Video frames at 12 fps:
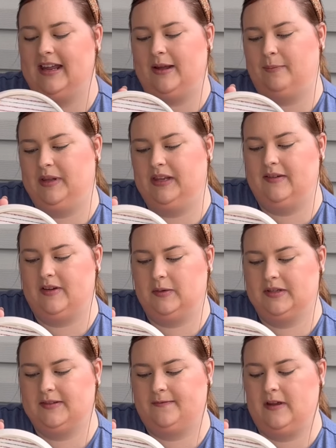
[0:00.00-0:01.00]
I believe it
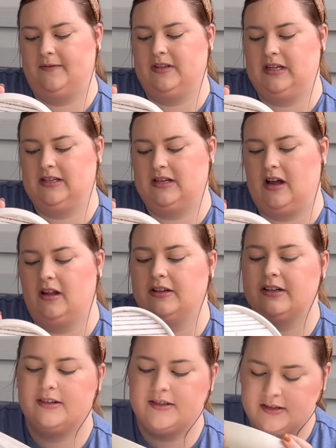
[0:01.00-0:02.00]
was
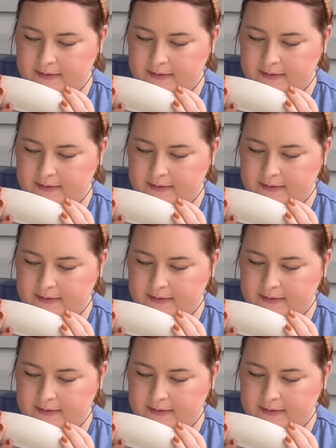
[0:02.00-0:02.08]
$15